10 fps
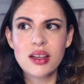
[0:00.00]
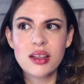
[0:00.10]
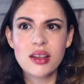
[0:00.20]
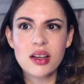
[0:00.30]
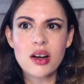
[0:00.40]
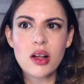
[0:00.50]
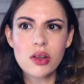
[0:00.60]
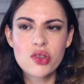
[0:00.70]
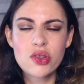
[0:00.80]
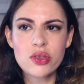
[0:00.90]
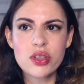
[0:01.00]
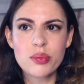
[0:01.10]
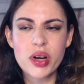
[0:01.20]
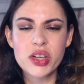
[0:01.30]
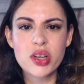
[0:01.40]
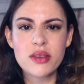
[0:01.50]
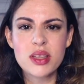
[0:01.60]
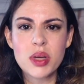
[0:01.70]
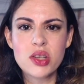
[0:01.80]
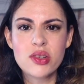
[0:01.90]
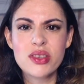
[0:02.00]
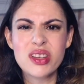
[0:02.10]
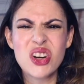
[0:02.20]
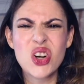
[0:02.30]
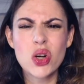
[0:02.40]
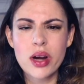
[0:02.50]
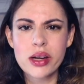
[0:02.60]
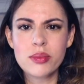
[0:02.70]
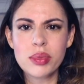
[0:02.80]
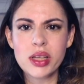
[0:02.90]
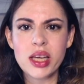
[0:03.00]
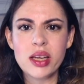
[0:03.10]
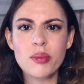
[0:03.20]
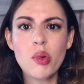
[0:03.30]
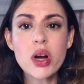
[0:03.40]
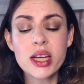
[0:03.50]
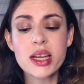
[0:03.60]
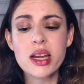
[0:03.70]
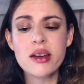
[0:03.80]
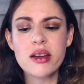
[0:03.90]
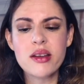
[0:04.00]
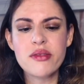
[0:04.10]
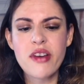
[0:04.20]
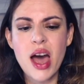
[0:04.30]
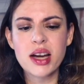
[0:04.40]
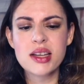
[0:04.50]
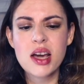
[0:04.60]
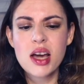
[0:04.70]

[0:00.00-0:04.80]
the cultural suppression of speech is incredibly important, and in fact,